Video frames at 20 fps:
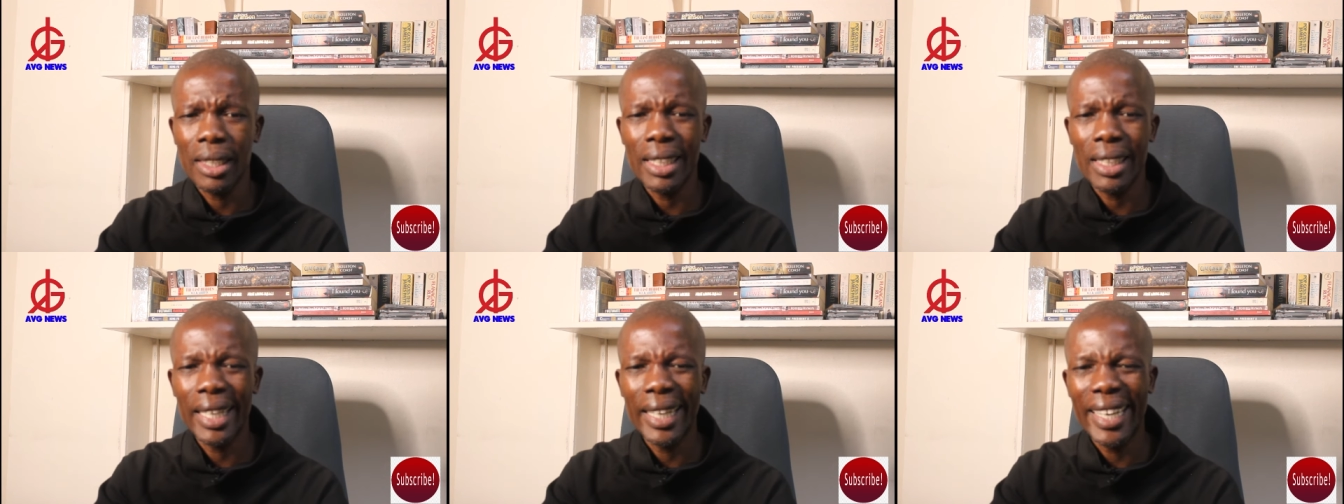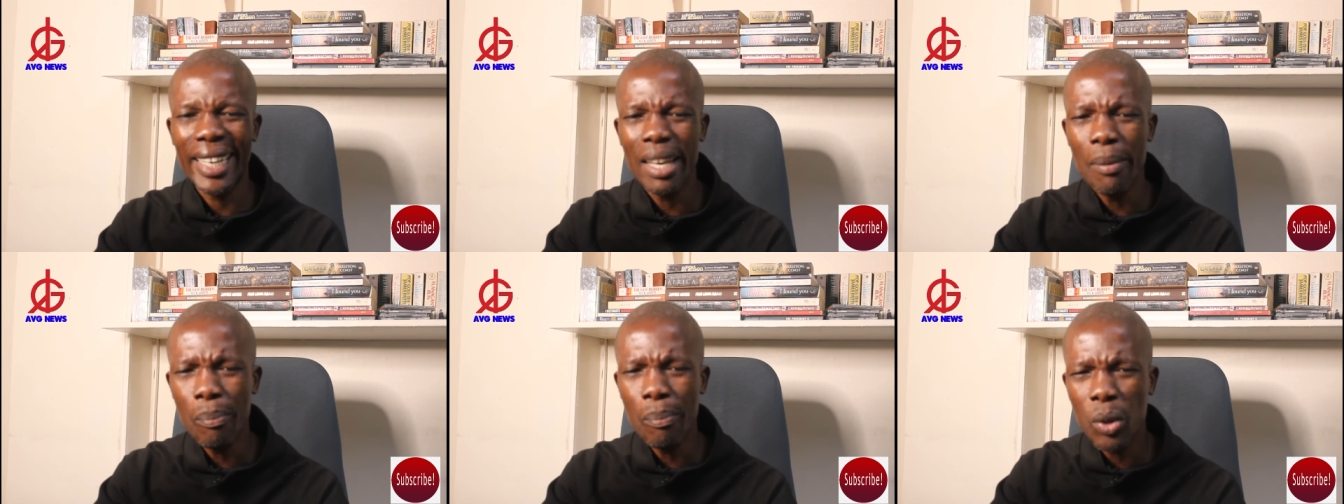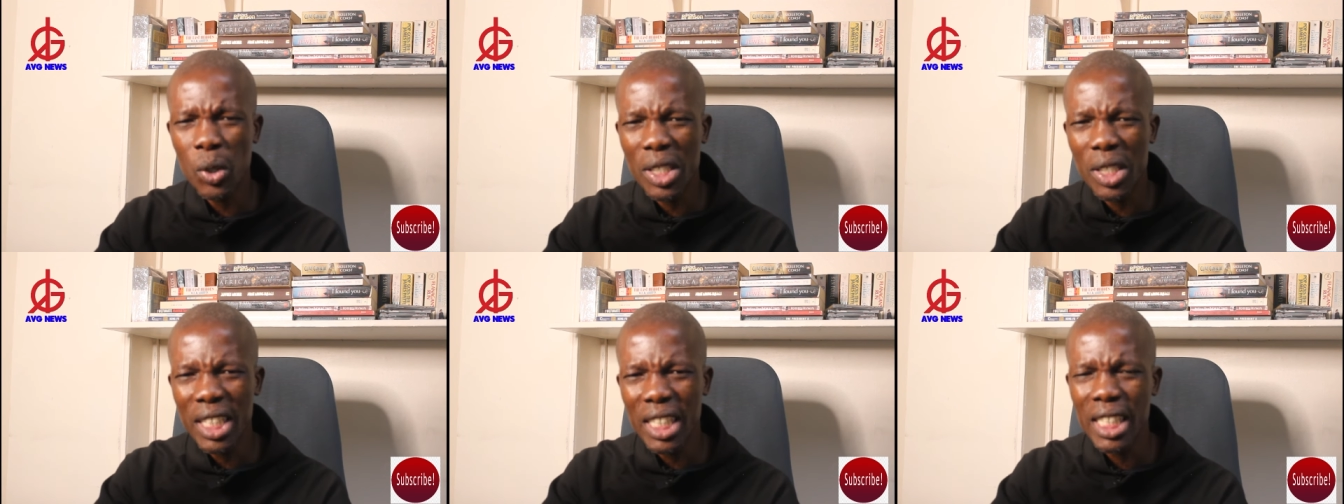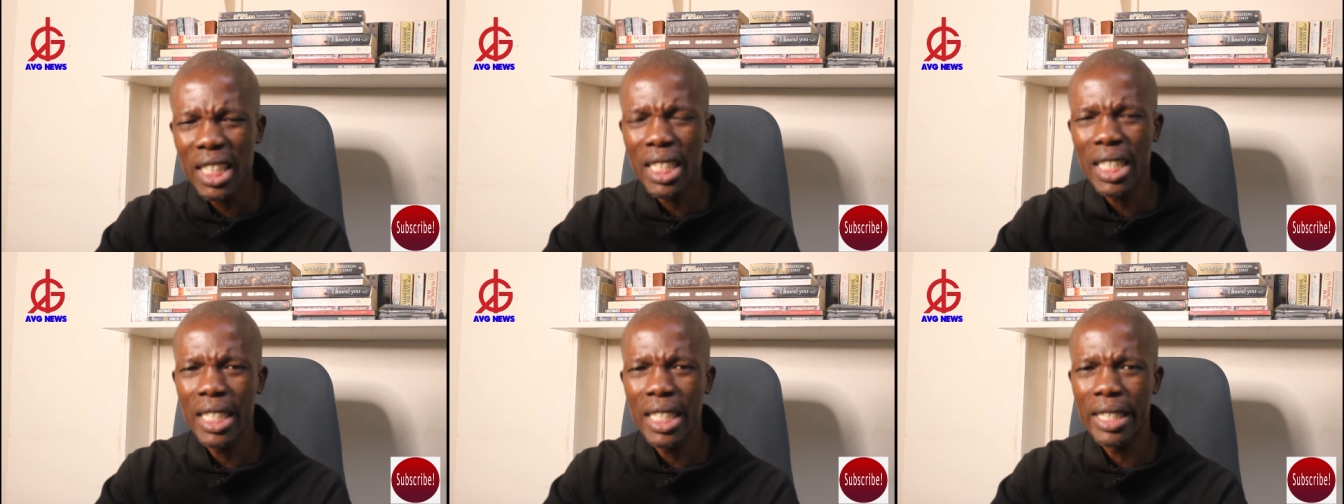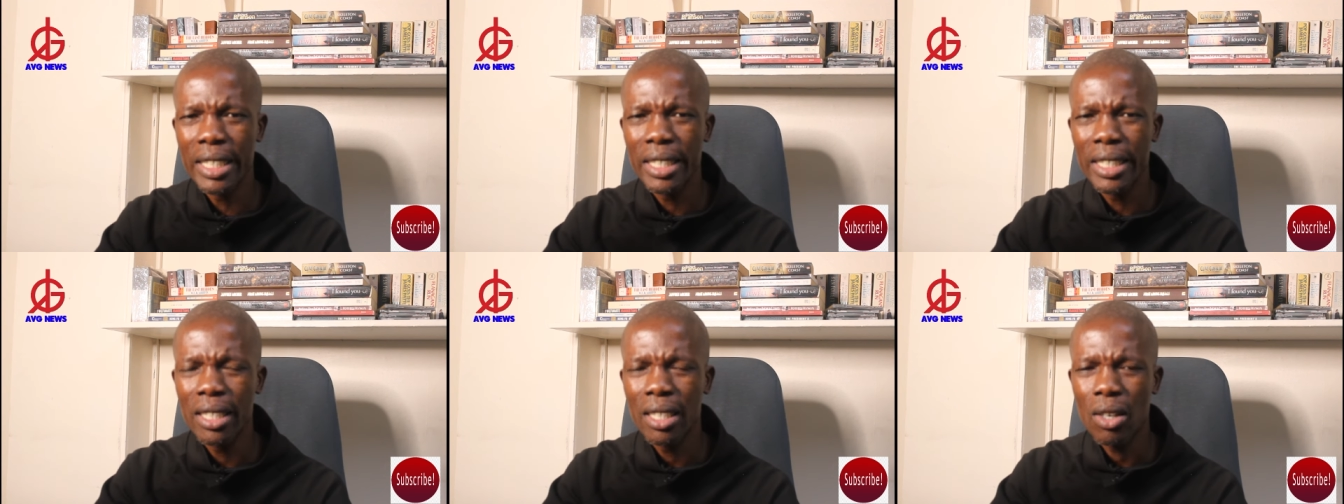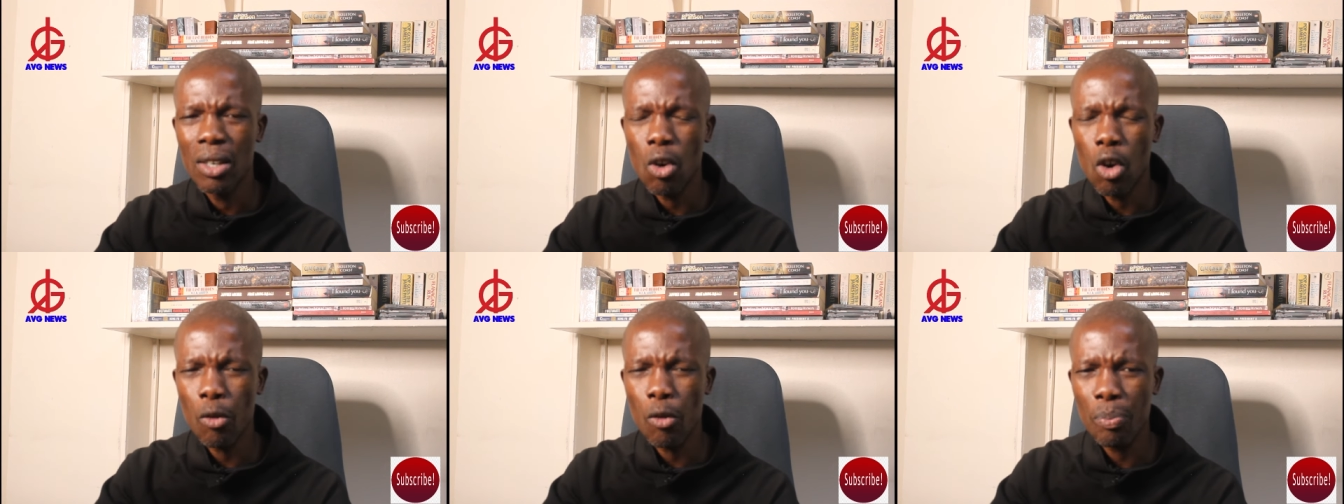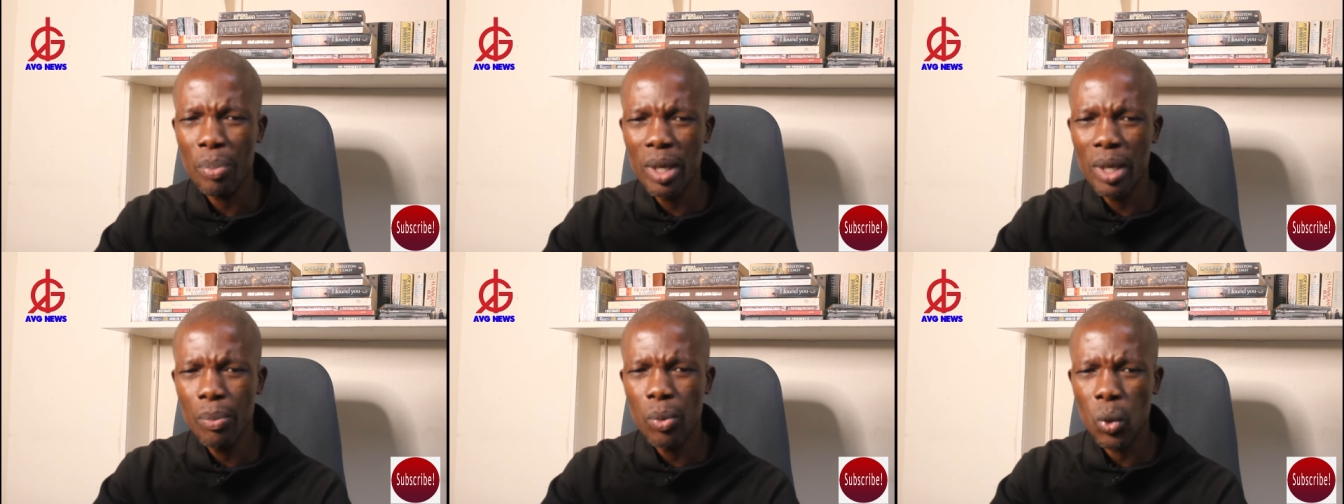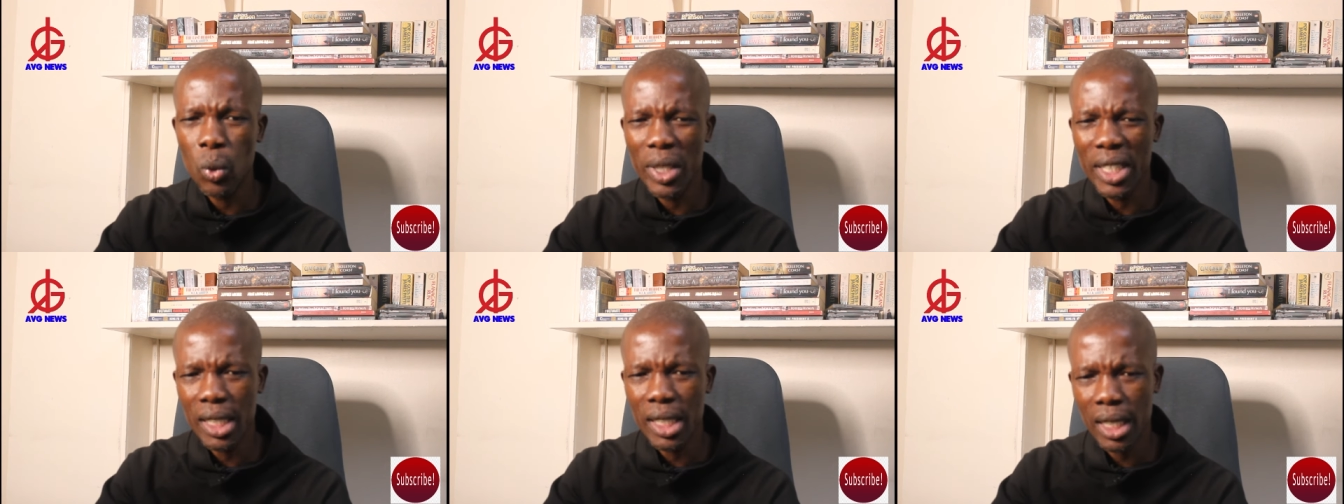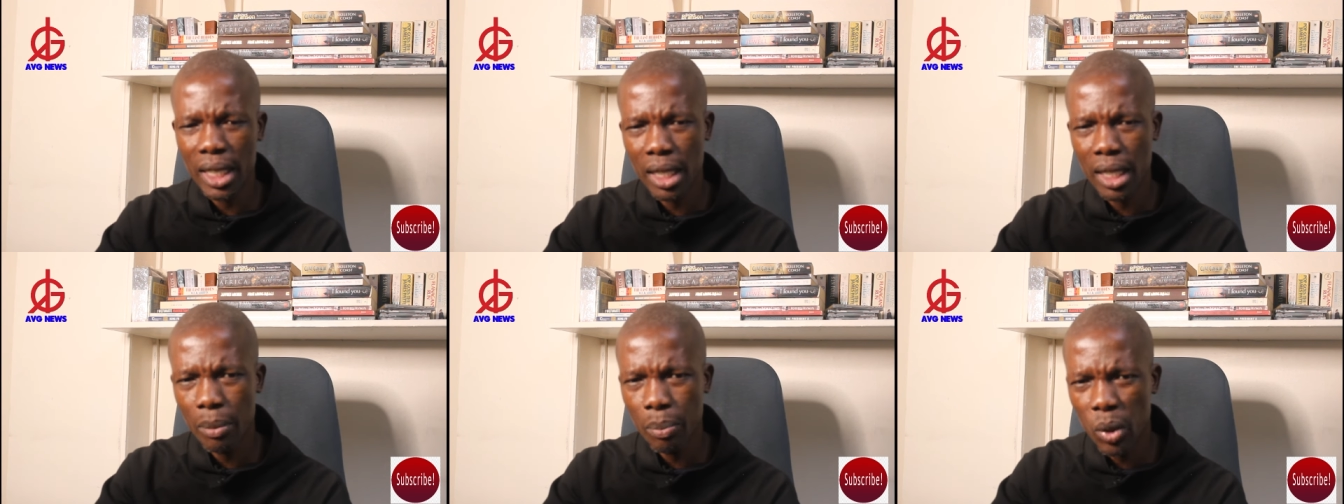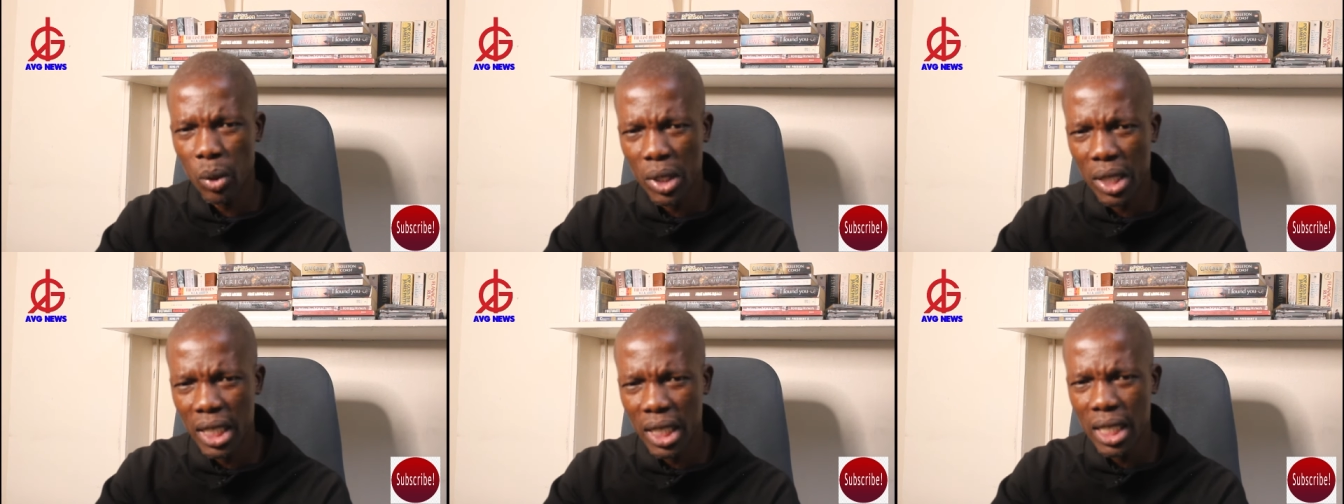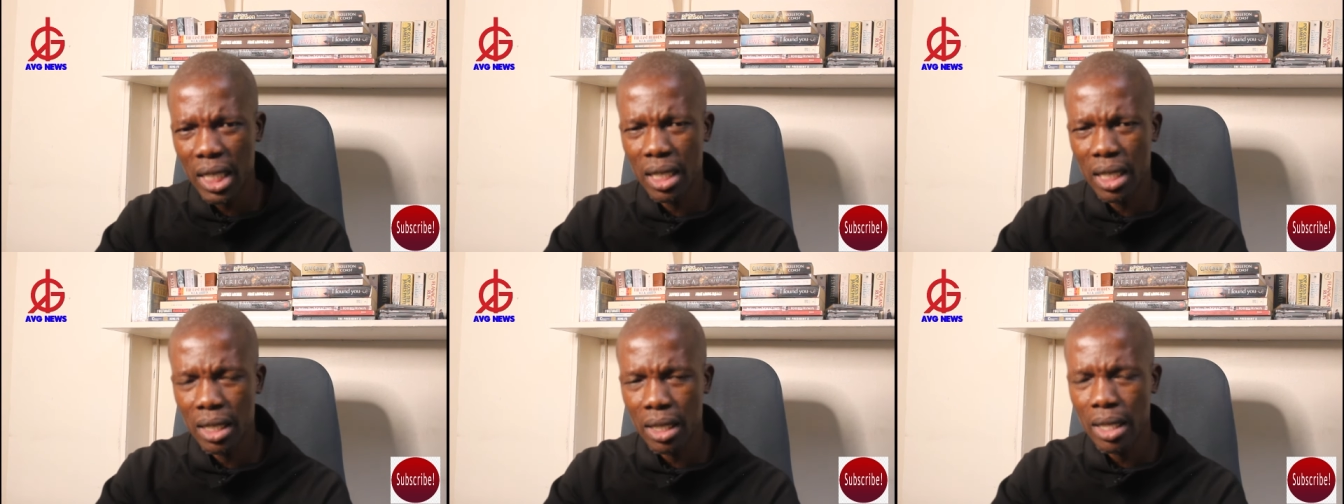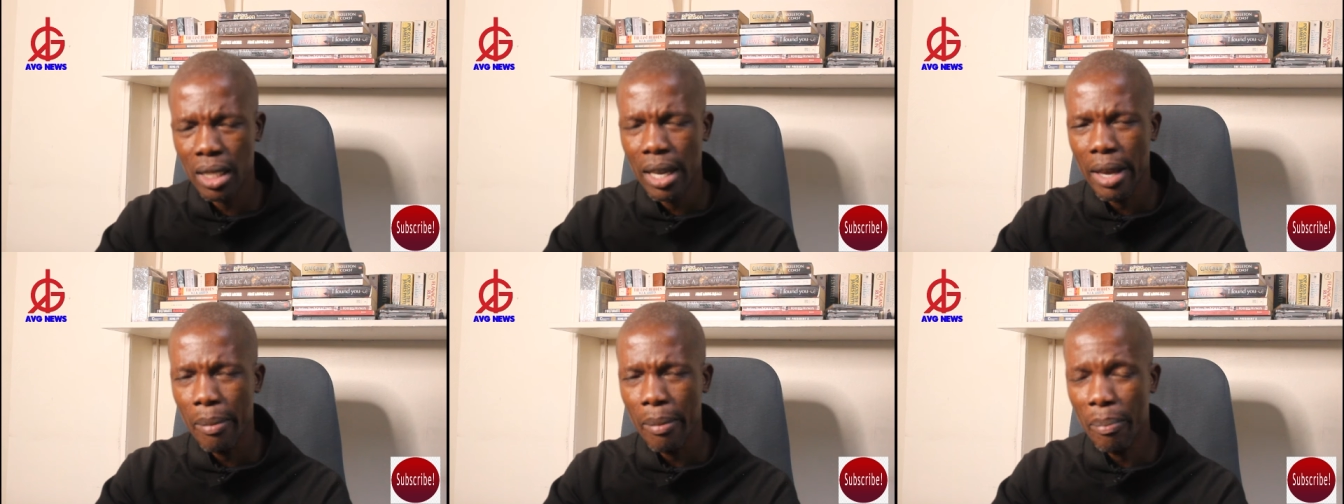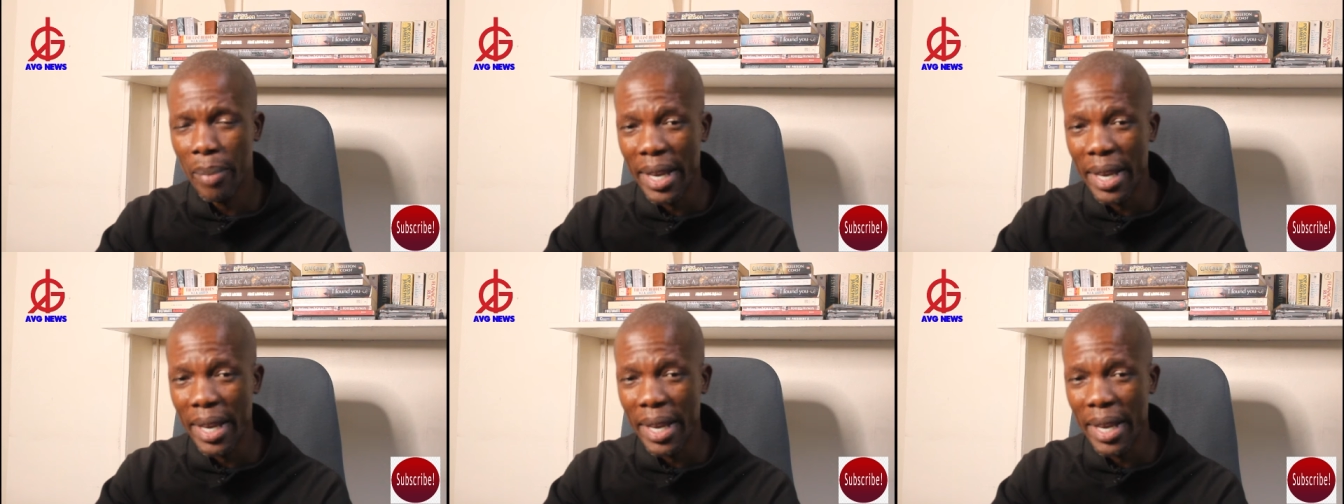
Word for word: an imposition of people in certain positions